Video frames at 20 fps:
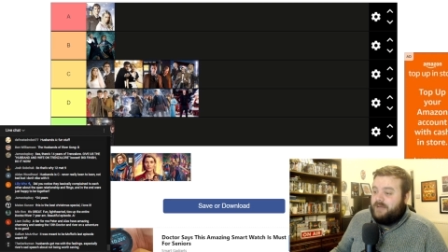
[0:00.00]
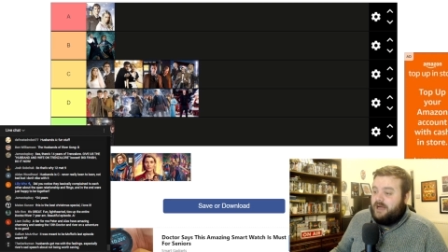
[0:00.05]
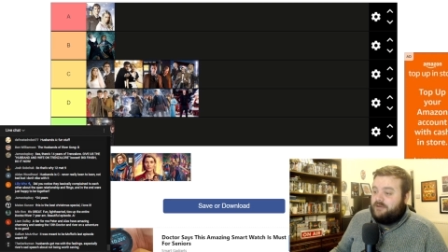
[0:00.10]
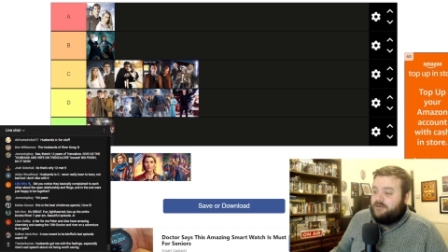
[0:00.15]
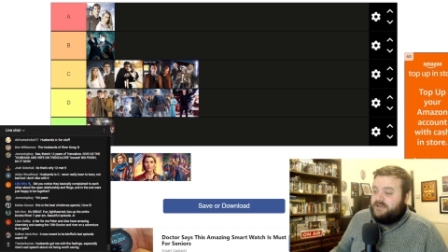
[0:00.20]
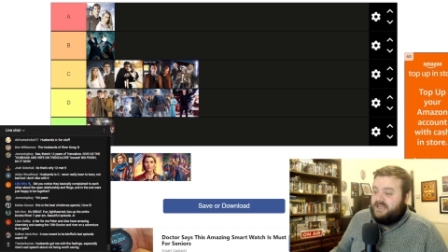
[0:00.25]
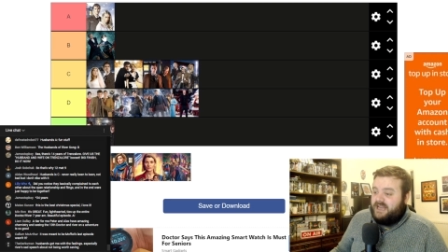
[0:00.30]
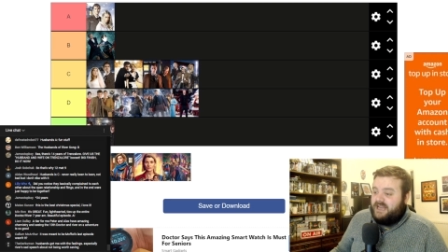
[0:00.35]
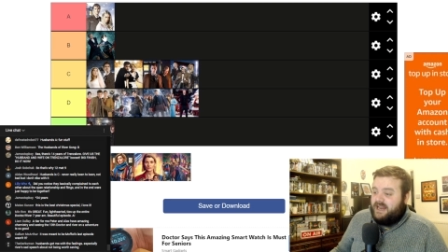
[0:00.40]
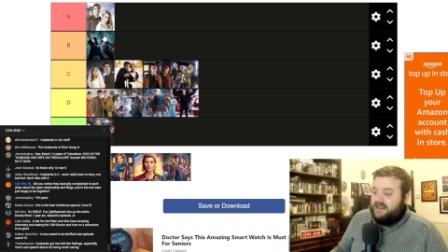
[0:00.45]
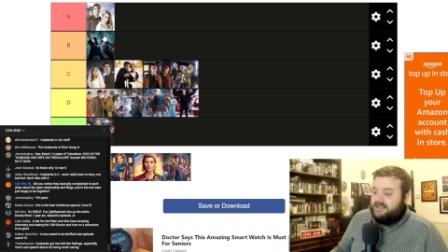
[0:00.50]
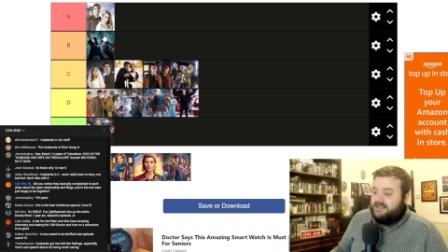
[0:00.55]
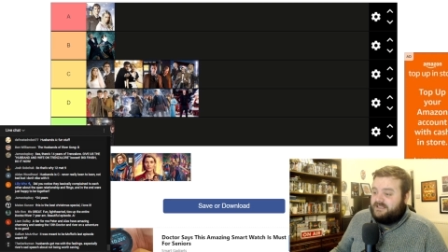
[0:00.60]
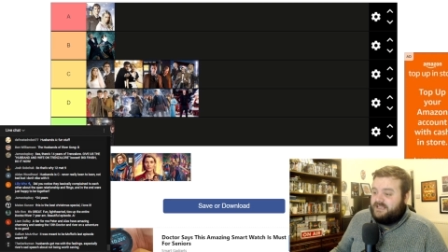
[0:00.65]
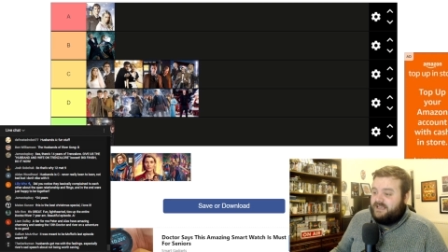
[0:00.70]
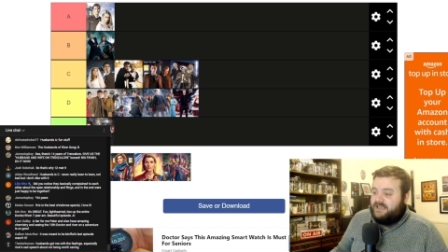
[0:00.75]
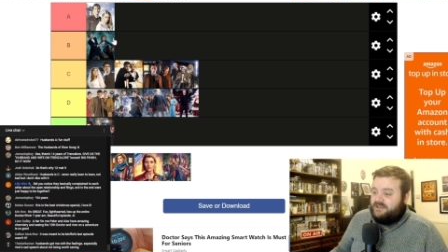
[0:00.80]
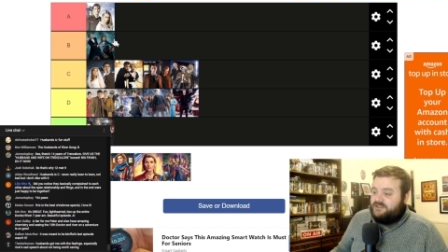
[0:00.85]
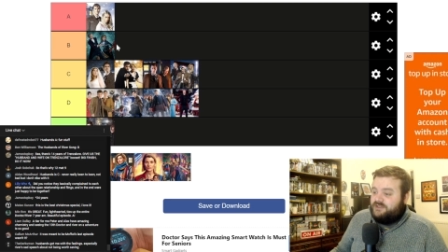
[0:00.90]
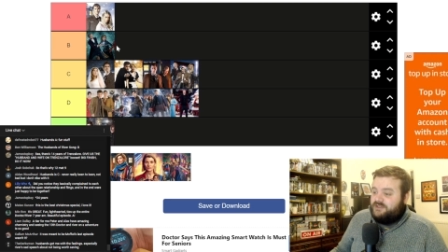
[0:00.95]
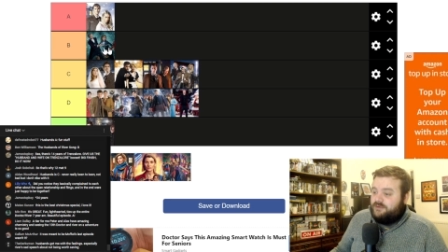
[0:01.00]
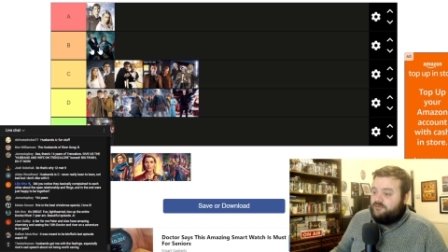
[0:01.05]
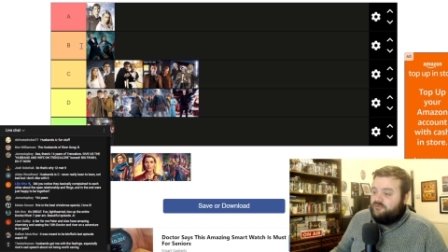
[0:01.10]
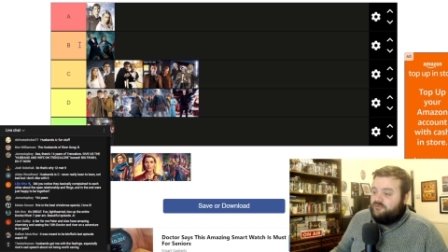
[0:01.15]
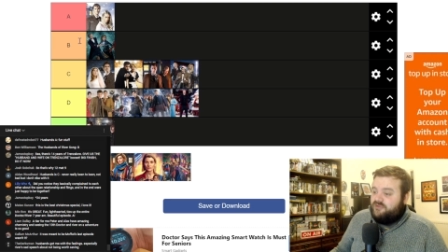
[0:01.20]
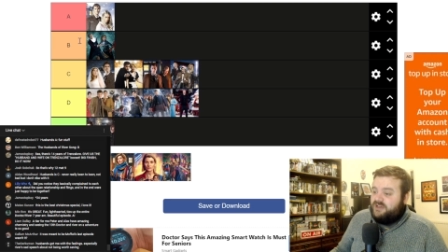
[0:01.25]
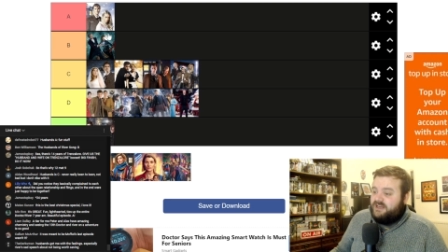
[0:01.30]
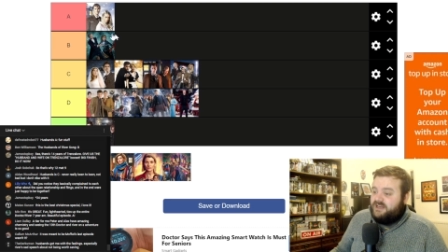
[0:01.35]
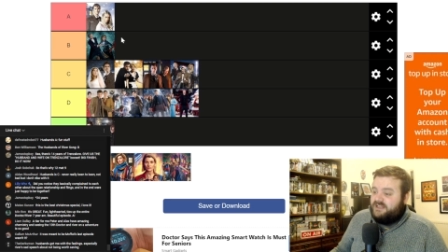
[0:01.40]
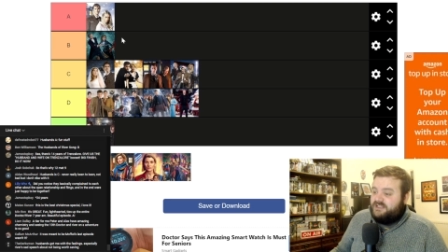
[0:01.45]
Capaldi and Alex Kingston
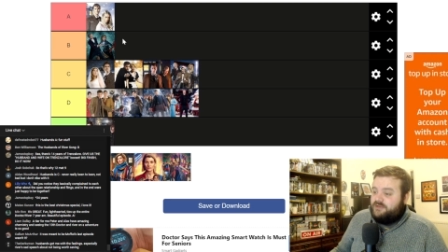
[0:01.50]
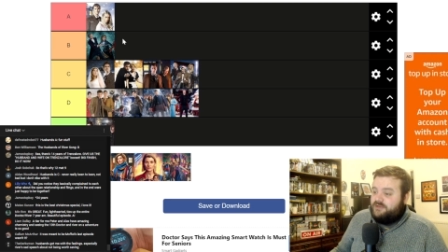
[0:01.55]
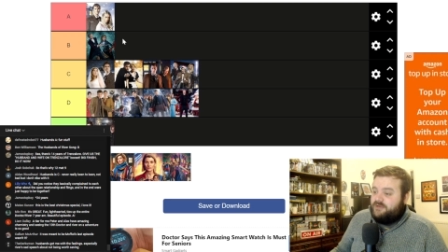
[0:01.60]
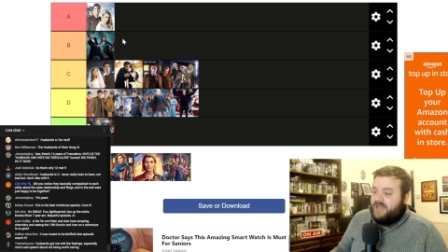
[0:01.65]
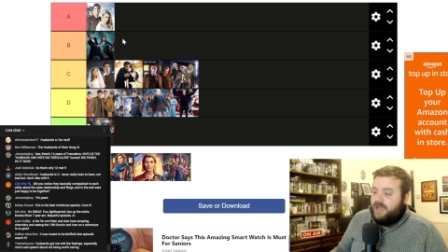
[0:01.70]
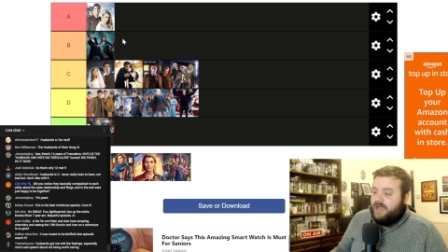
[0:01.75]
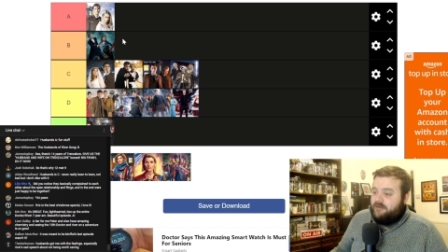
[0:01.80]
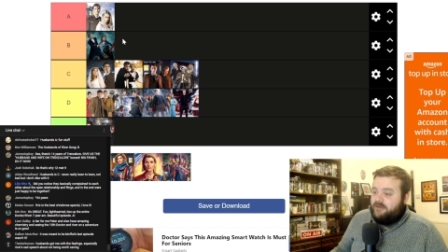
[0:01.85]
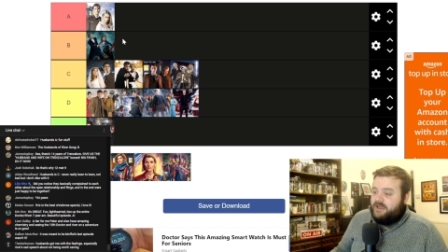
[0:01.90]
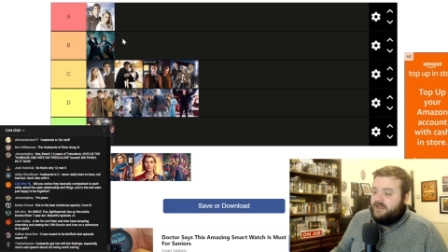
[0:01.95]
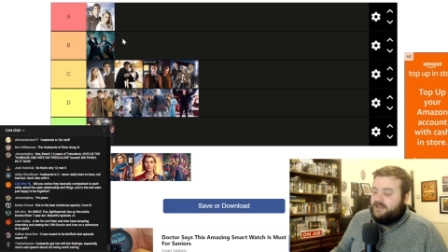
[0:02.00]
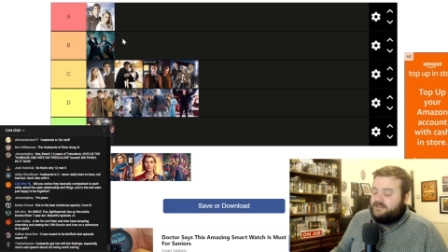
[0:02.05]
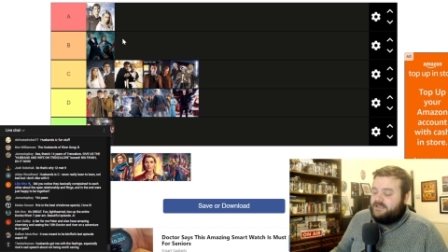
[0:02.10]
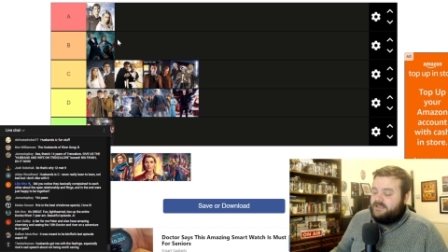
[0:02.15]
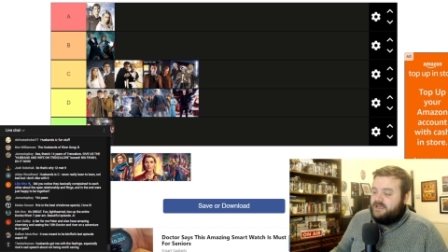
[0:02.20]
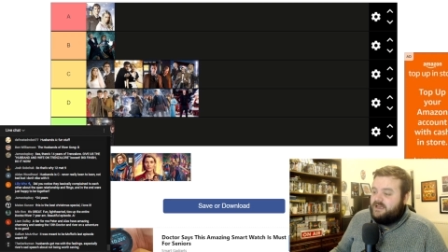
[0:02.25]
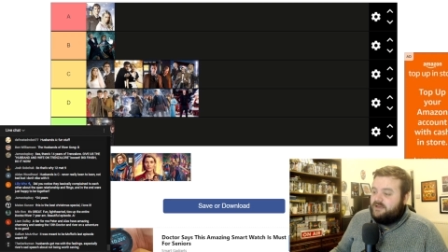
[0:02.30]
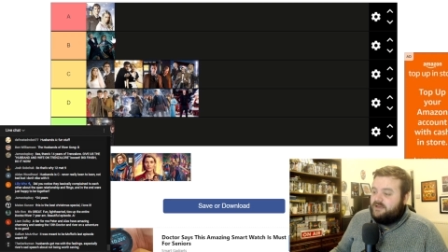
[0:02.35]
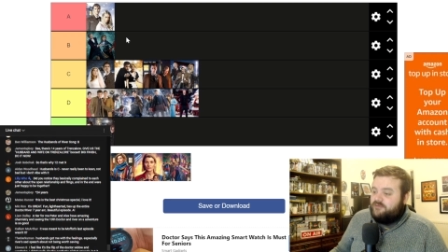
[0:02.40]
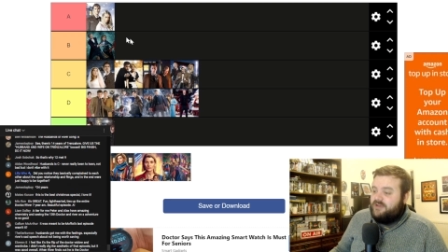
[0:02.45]
really do carry it.